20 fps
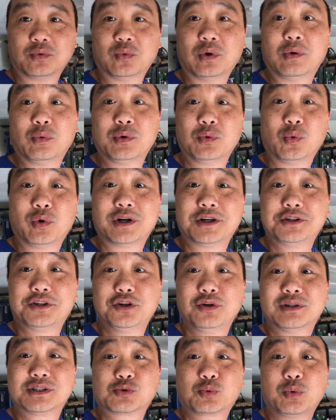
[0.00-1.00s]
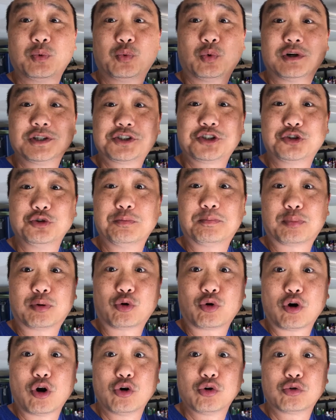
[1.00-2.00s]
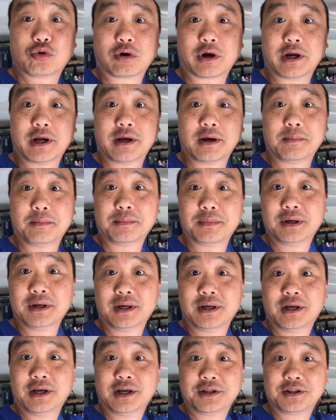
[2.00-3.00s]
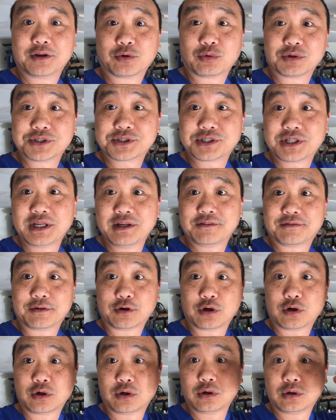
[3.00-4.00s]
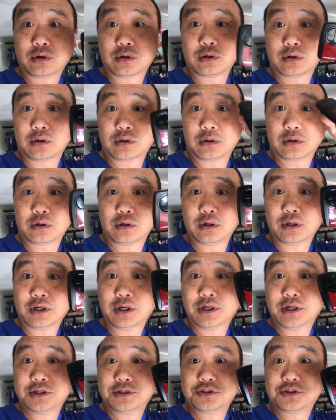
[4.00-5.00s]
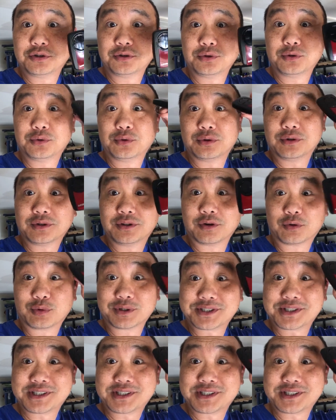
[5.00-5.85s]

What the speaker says: what we want to do is we want to program the receiver to the